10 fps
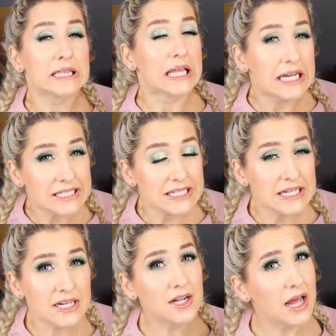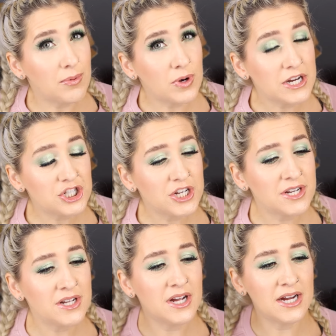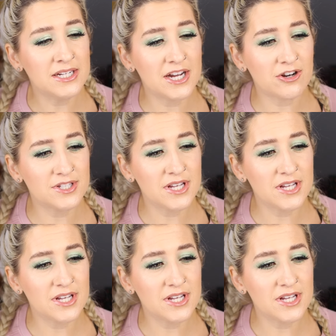lazy collaboration, I dare